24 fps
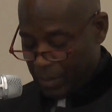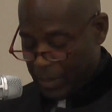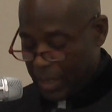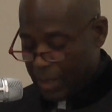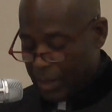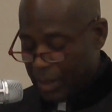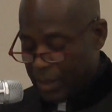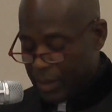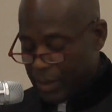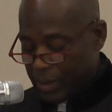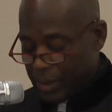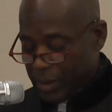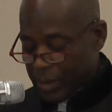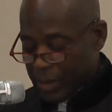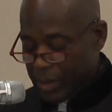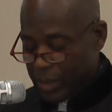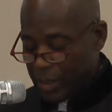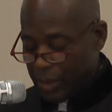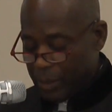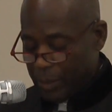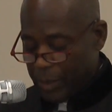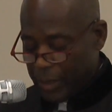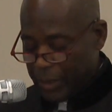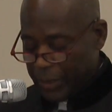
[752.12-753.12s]
This is the
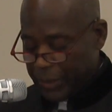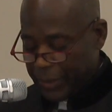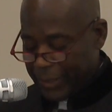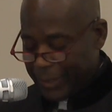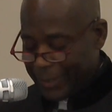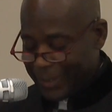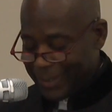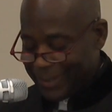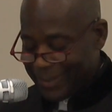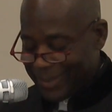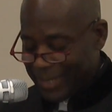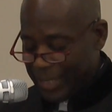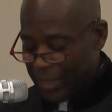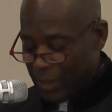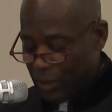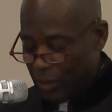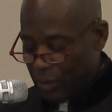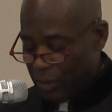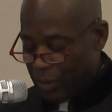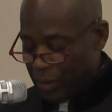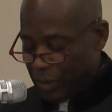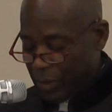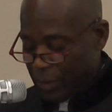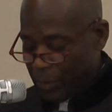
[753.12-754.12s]
ability to take
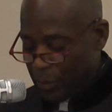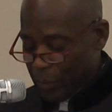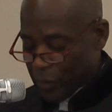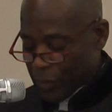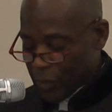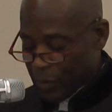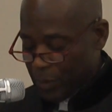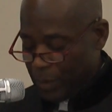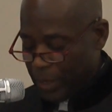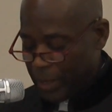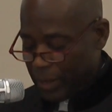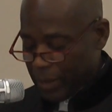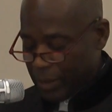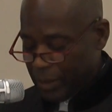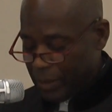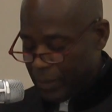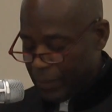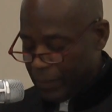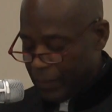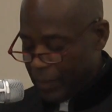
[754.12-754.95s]
on the perspective